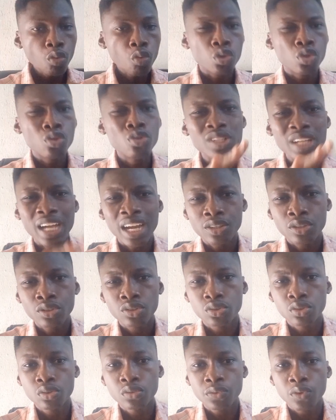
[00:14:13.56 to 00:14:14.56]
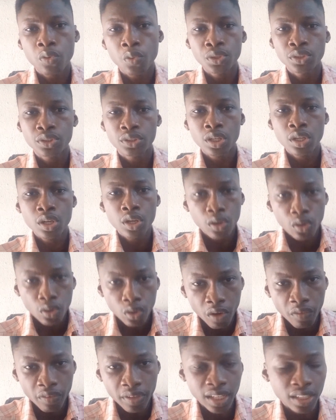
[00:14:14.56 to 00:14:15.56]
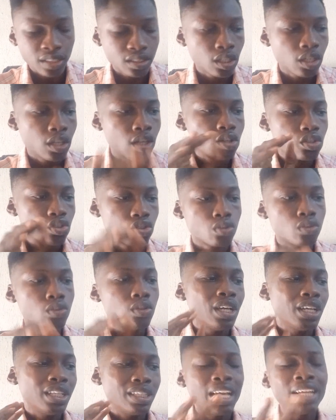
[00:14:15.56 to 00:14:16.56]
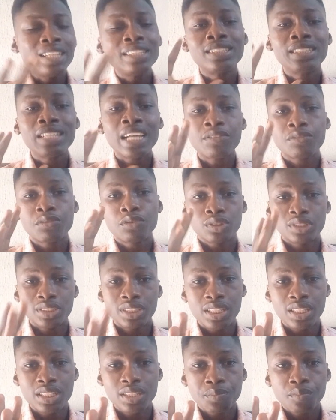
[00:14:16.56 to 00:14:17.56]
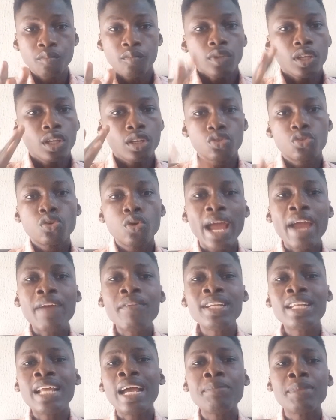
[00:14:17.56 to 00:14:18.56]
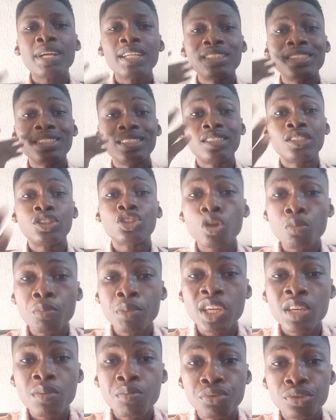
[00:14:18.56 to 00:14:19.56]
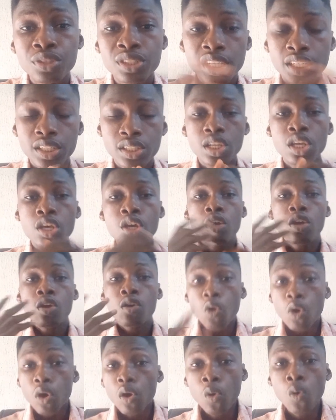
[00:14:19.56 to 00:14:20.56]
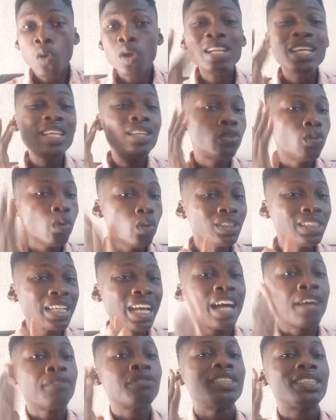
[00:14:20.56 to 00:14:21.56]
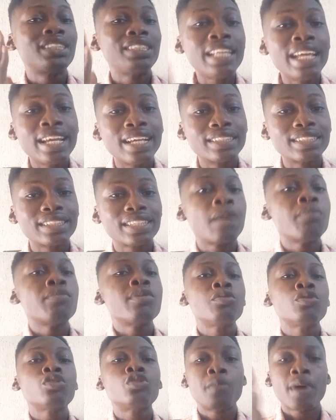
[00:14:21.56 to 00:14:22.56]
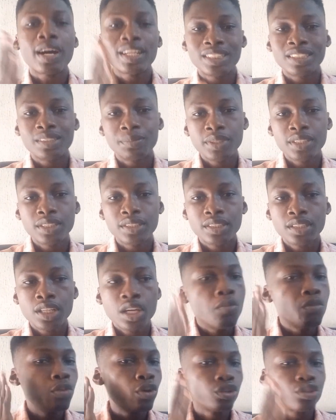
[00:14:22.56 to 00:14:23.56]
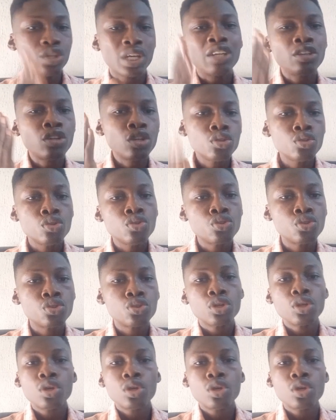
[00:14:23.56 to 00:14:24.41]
use Stone for what? Governance. So that is that for staking. So every time there's a decision-making process, only those that have staked can be able to participate, because you cannot use